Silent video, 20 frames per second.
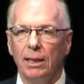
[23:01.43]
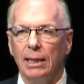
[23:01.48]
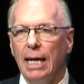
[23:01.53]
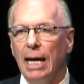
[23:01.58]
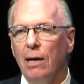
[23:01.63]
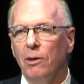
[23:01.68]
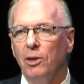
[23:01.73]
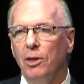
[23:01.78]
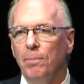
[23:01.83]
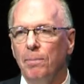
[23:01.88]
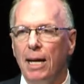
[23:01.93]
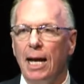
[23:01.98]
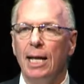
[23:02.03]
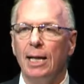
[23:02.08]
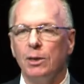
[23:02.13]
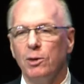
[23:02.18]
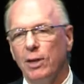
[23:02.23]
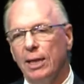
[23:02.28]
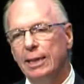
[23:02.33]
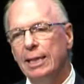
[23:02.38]
How do you
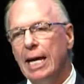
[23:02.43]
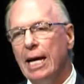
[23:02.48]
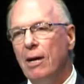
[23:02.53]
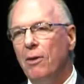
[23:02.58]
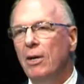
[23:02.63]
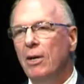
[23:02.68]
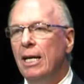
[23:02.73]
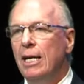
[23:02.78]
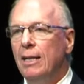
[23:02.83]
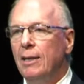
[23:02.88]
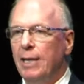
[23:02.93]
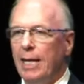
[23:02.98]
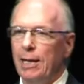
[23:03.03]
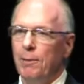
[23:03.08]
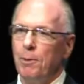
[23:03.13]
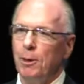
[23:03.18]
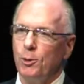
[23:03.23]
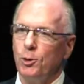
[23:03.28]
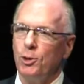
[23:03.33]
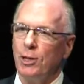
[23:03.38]
balance it? Now, the
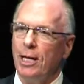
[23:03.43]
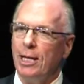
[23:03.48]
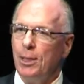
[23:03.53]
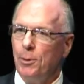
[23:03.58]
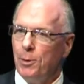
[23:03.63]
NREL study,